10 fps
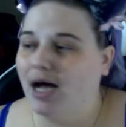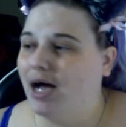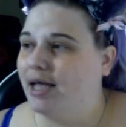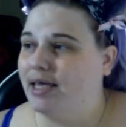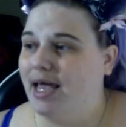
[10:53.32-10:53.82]

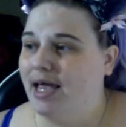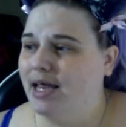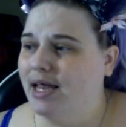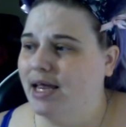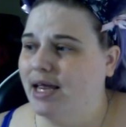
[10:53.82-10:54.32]
I
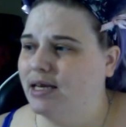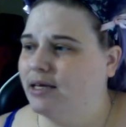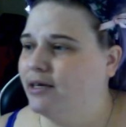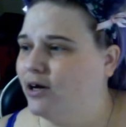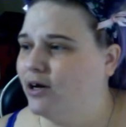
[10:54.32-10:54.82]
can't,
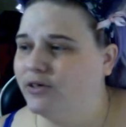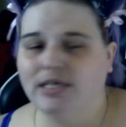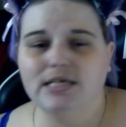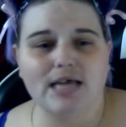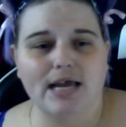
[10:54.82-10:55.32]
there's
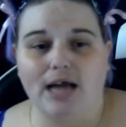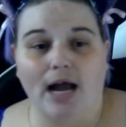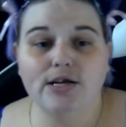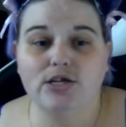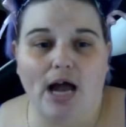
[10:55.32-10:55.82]
things
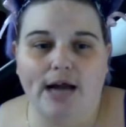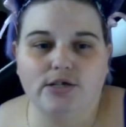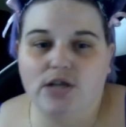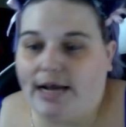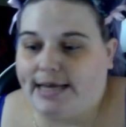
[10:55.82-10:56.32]
I
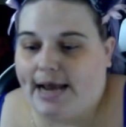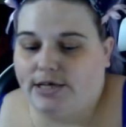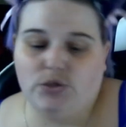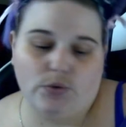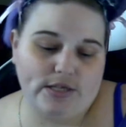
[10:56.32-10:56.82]
can't
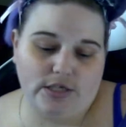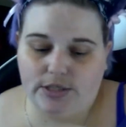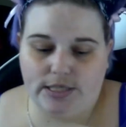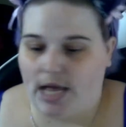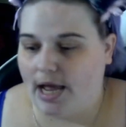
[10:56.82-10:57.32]
do it during the day.